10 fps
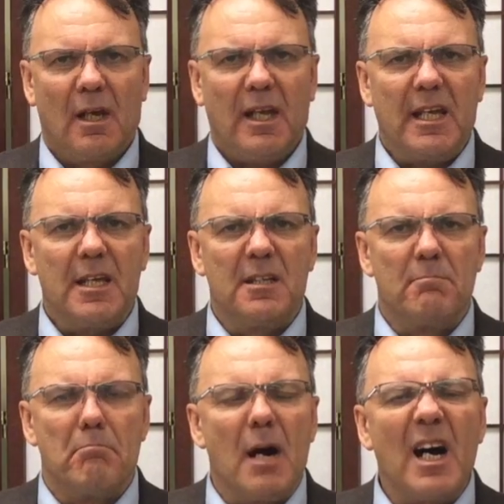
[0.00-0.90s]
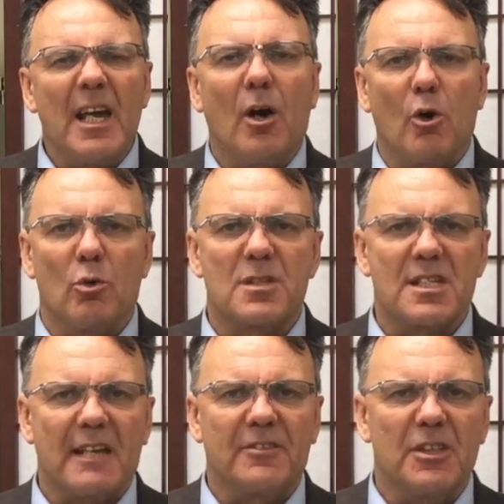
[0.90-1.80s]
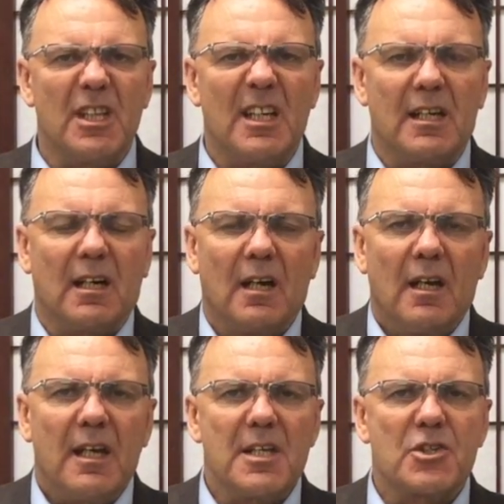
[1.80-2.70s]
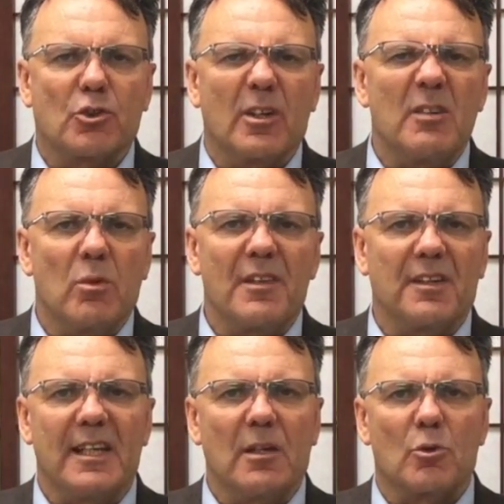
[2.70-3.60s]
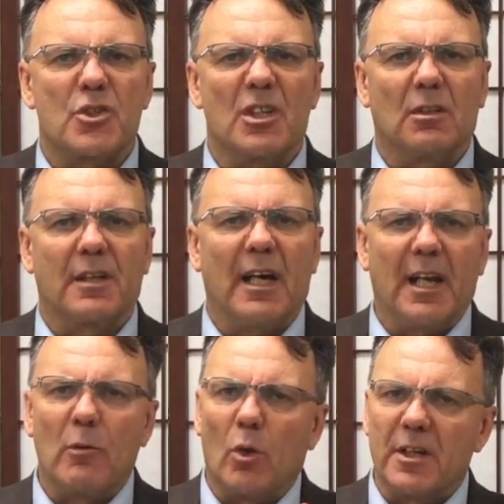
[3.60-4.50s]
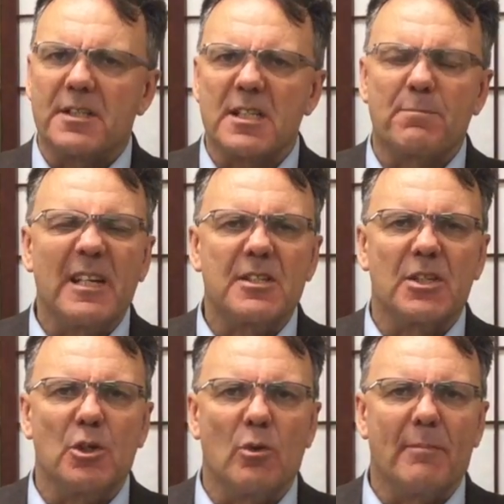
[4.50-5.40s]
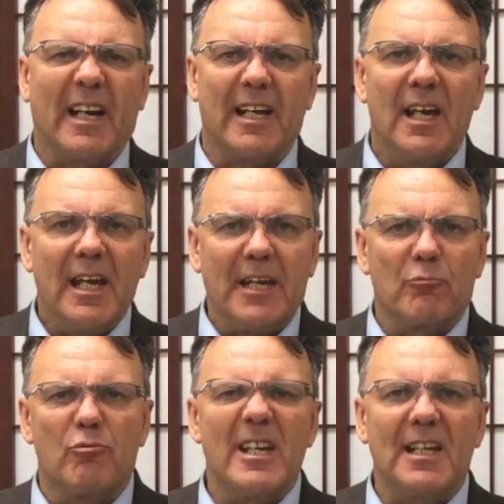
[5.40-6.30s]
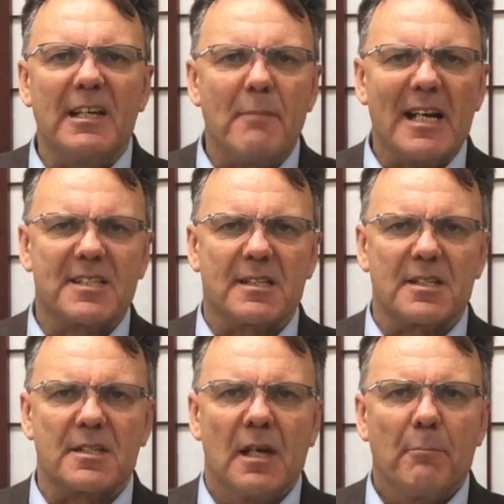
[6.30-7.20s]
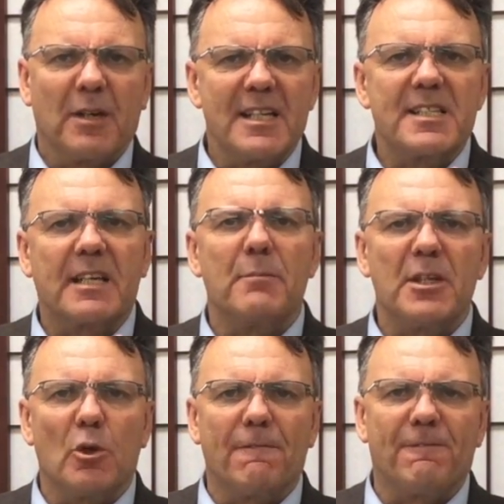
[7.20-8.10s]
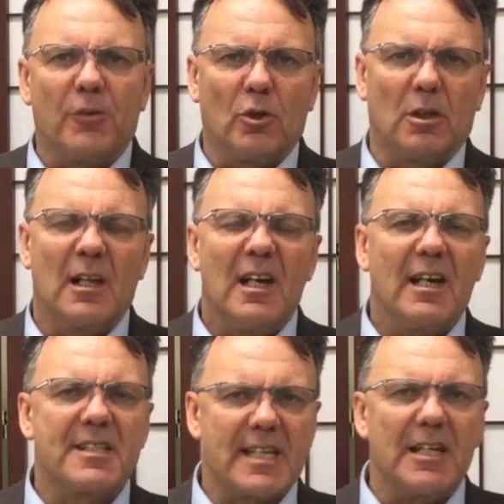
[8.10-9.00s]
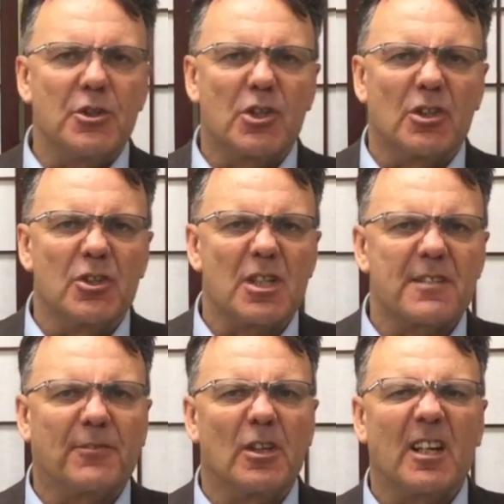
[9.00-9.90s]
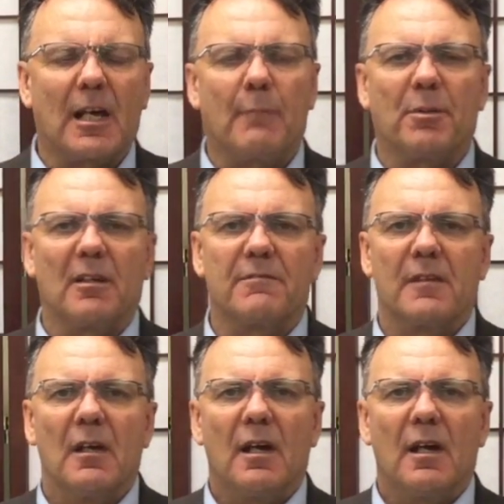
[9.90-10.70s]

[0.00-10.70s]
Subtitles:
in my whole 7-year history with Legal Shield, and I wanted to speak to you about it. It really matters. Please give me your full attention just for a couple of